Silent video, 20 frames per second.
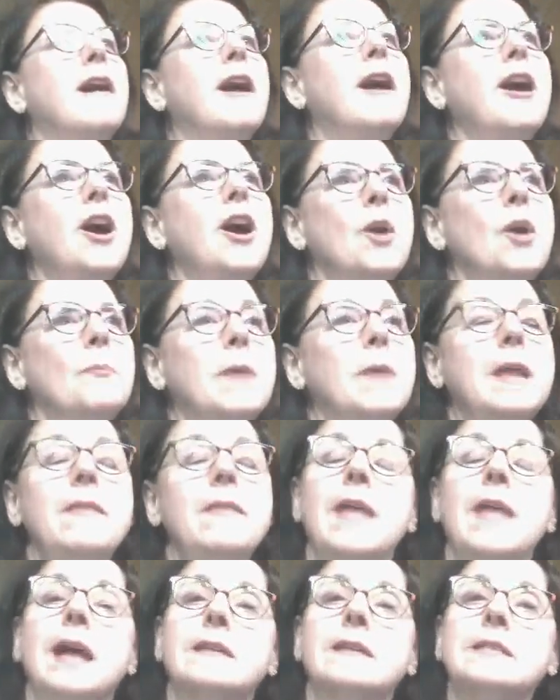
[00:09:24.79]
Mm-hmm.
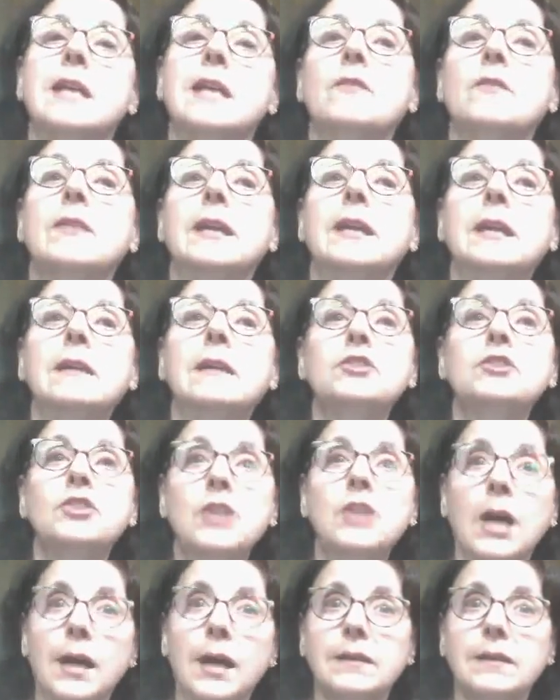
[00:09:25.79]
And that's how they get
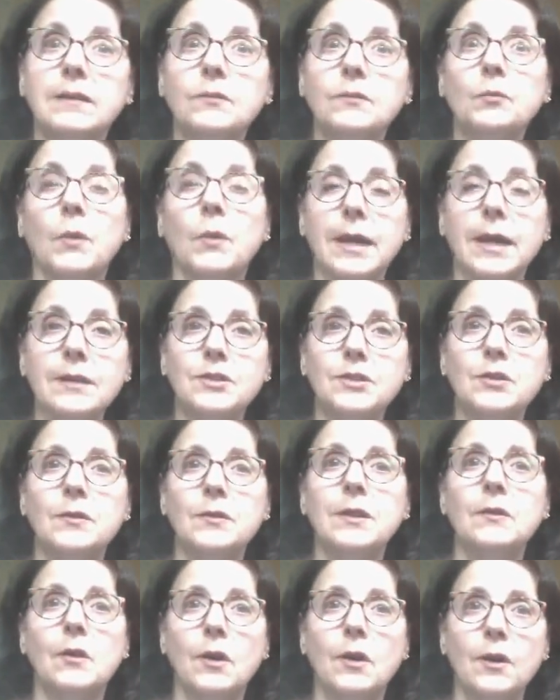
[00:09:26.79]
started, right? So
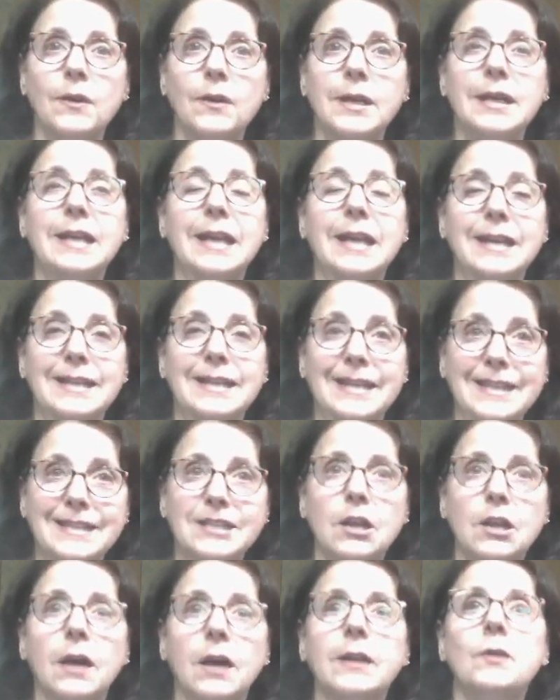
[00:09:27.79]
they're already getting
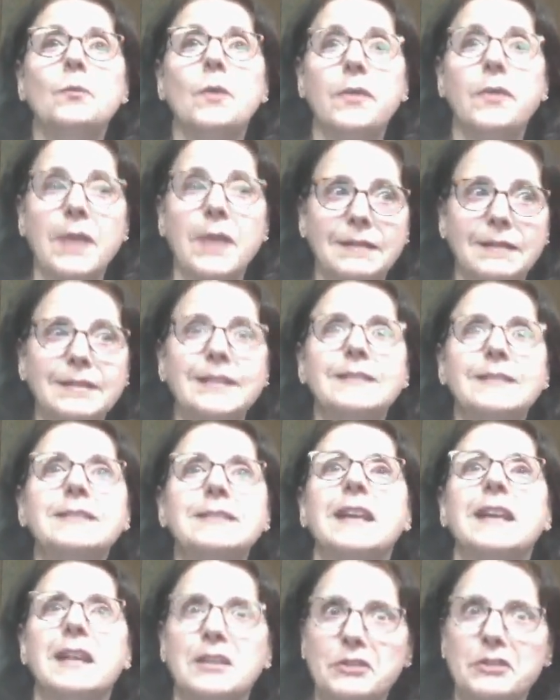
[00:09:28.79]
started with at least
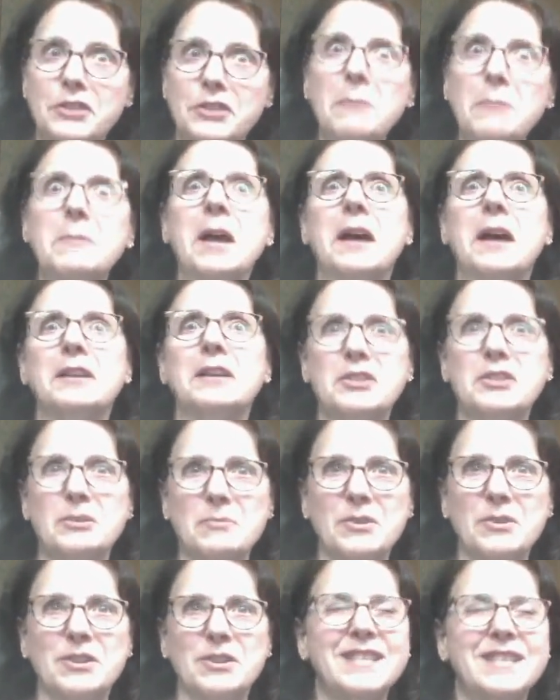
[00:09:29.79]
some
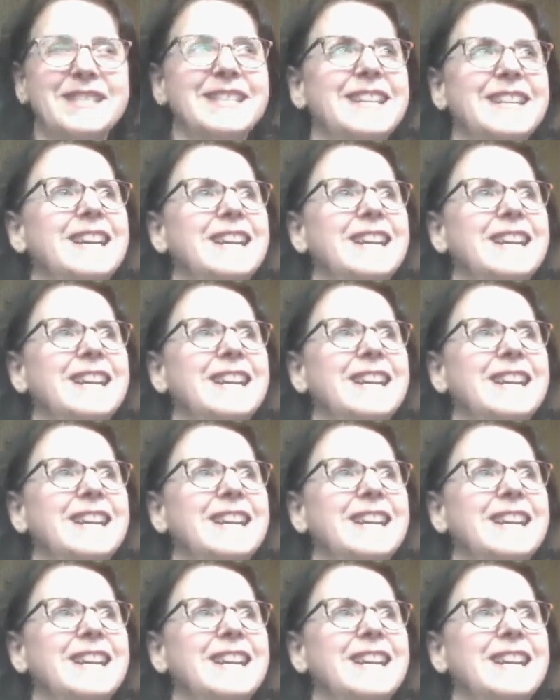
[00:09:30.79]
customers. Sure.